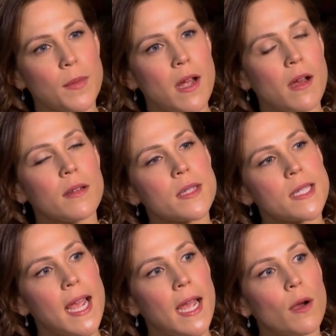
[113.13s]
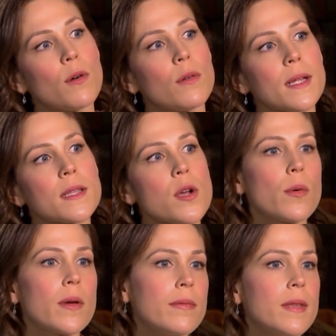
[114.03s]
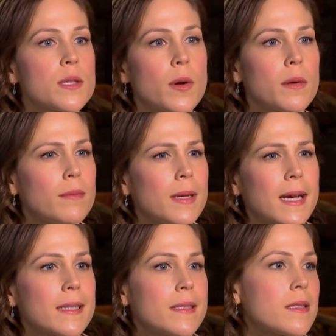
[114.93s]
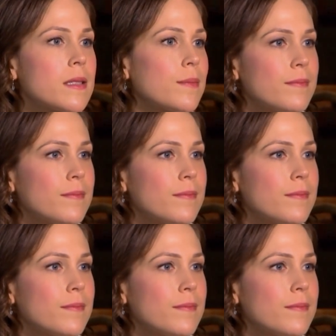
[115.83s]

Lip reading: and I'll say, oh, let's go with this one because,